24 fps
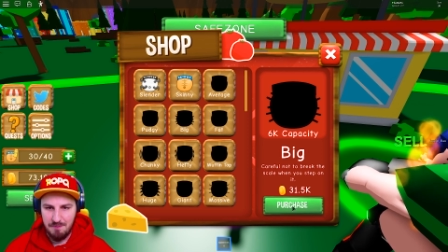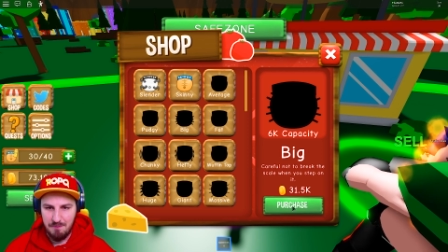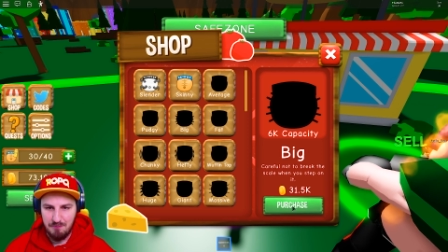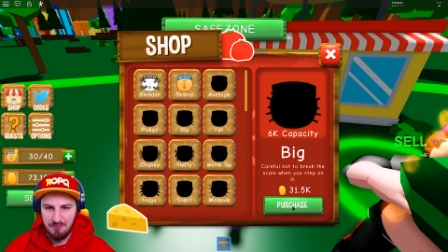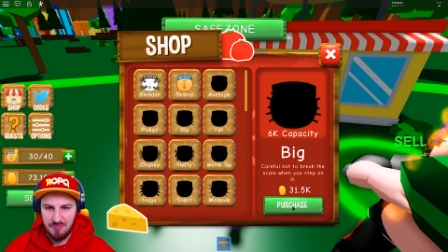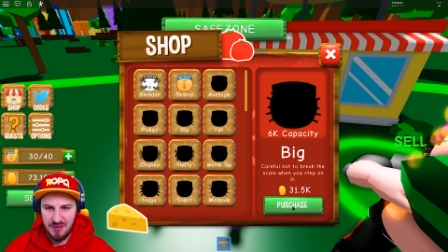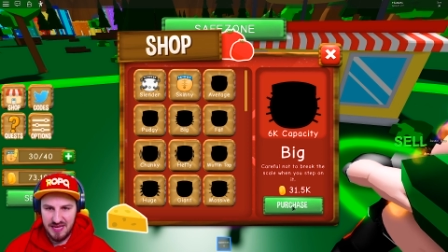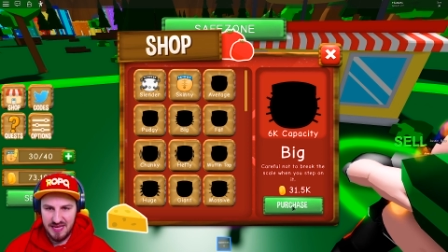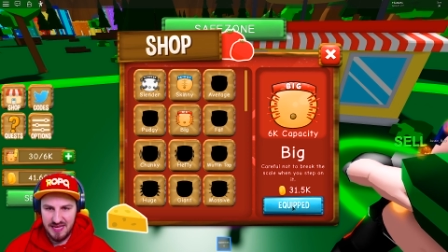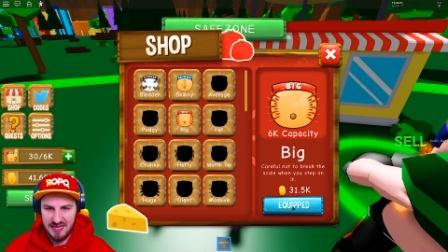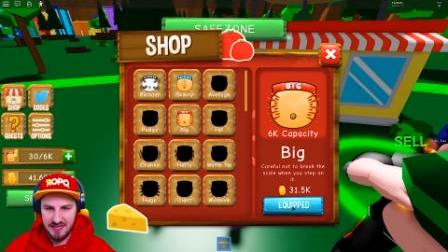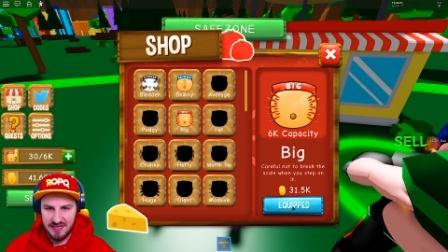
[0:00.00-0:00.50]

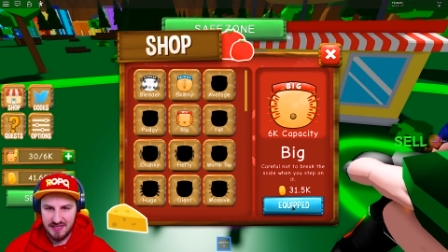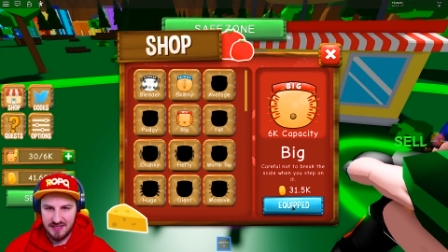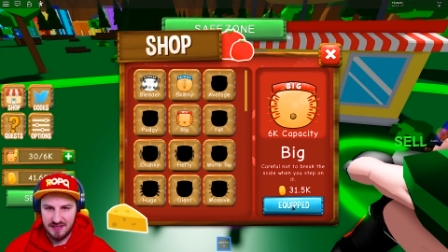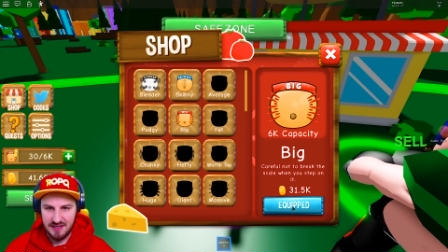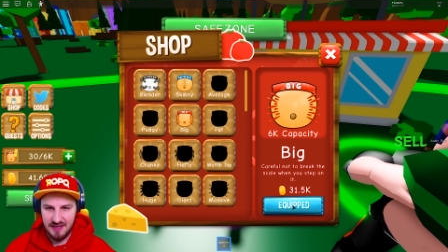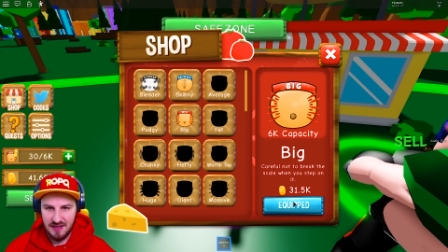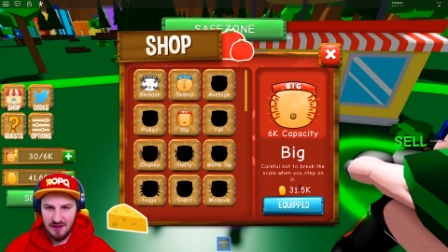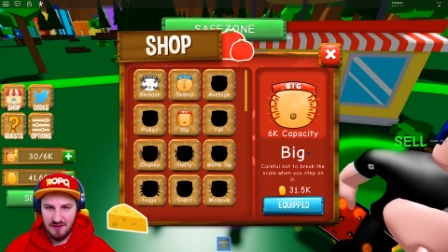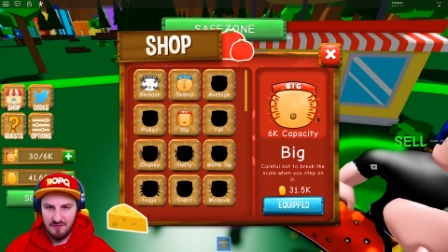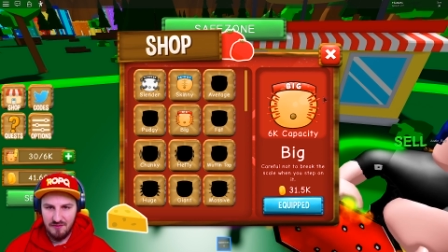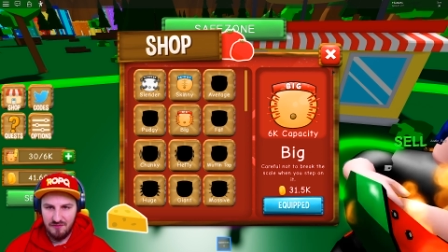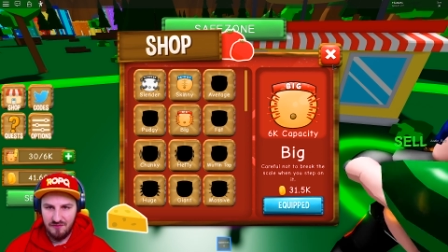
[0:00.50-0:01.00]
big Ooh.
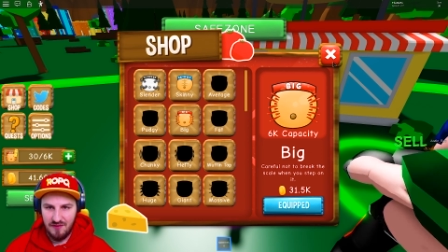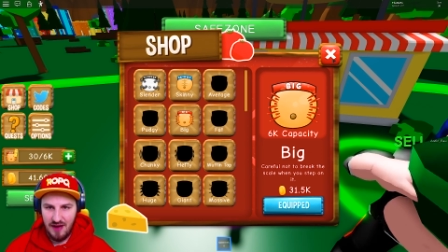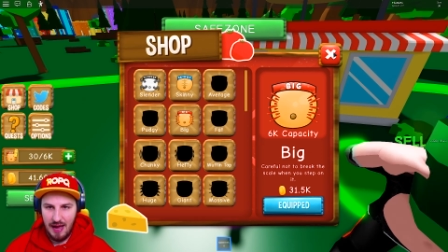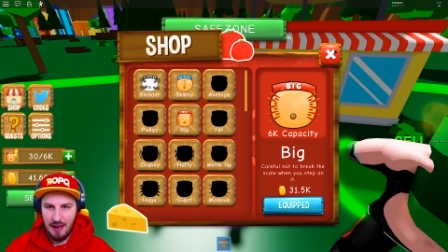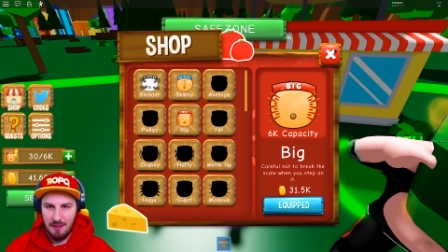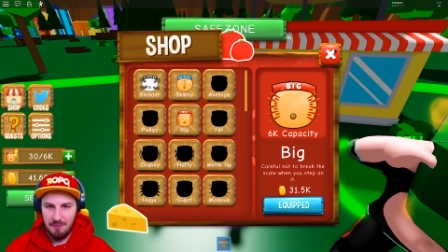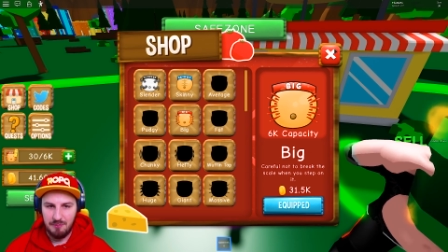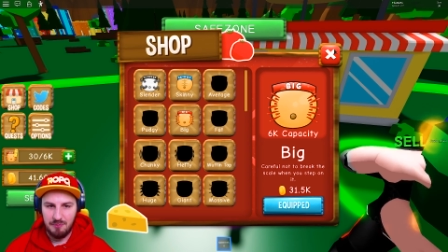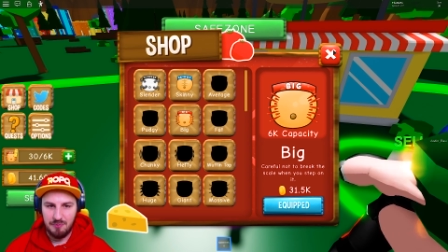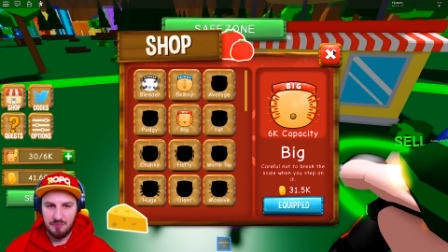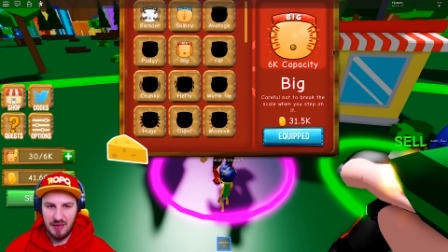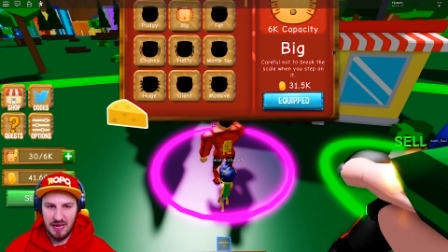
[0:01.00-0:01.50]

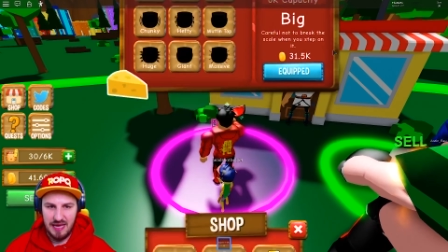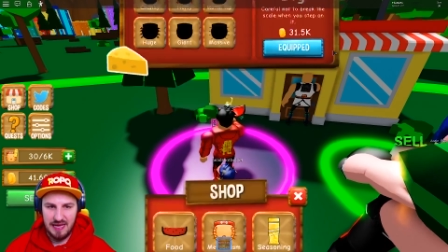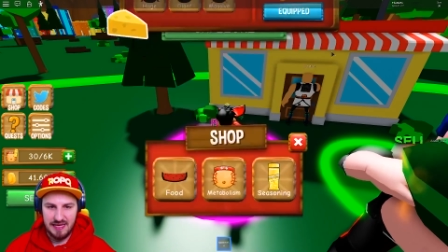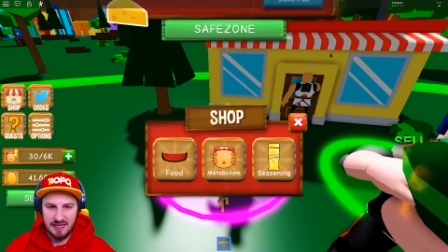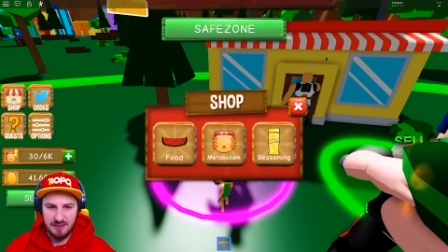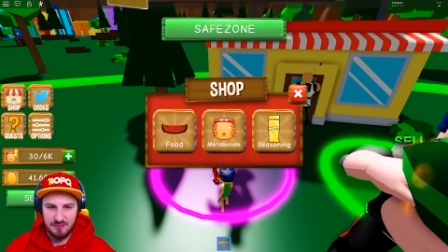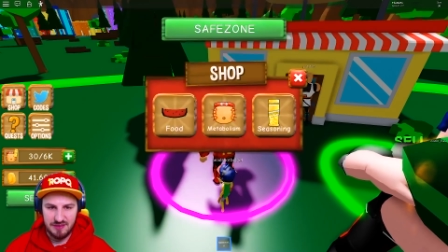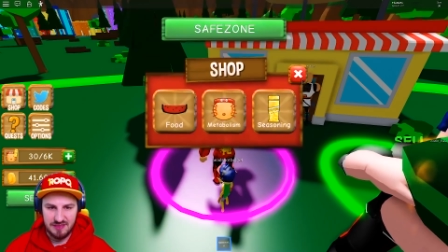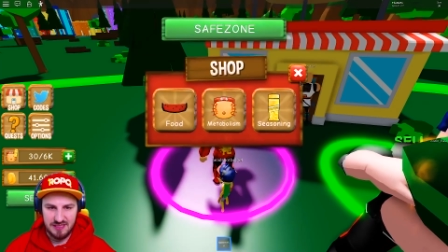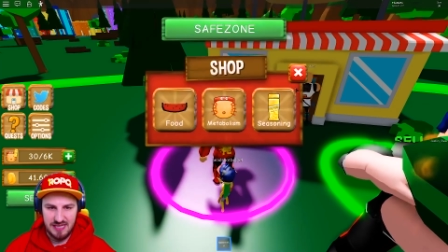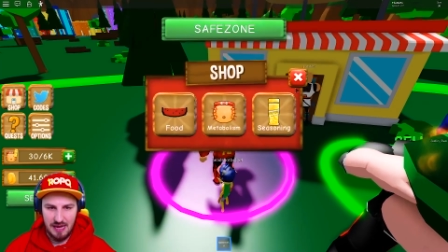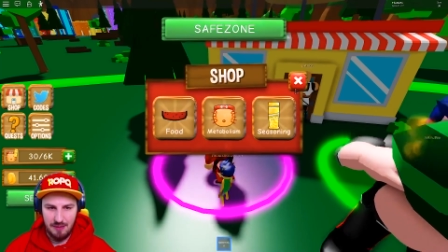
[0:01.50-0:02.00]
fat
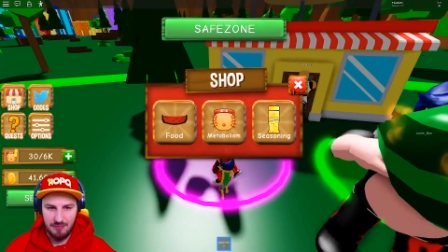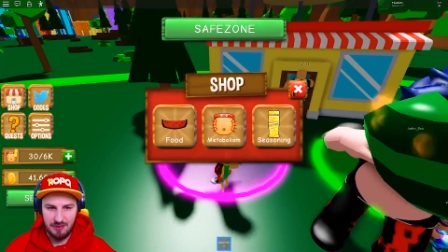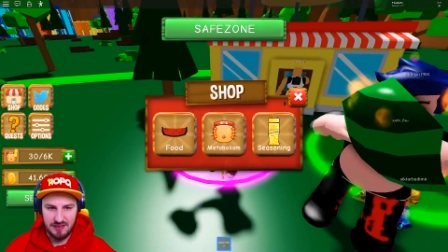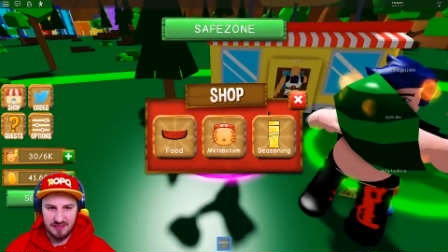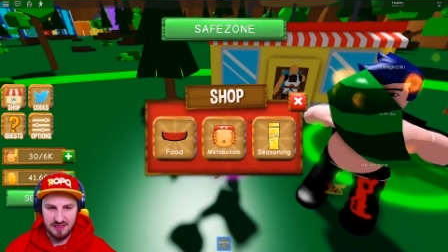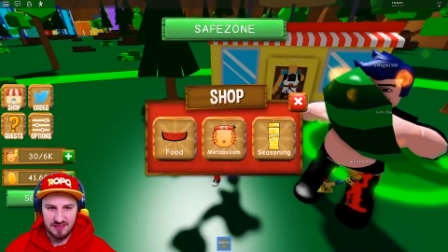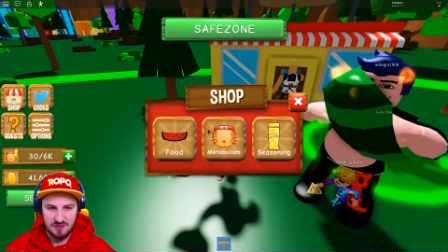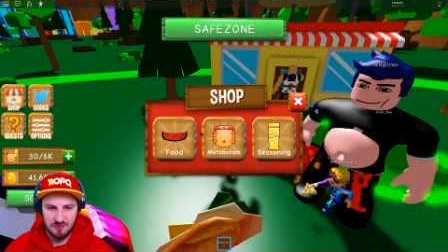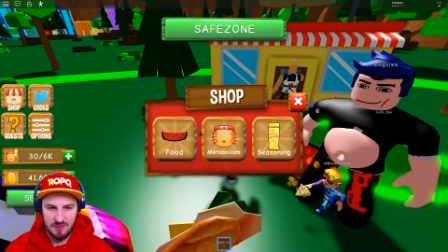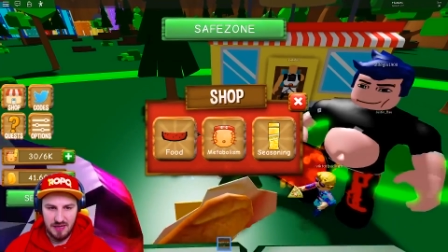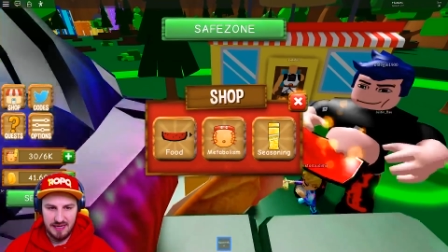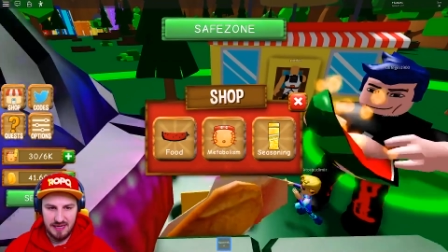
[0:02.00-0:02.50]
belly
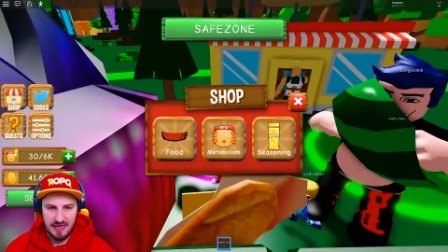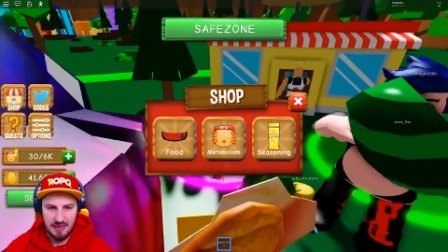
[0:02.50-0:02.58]
metabolism.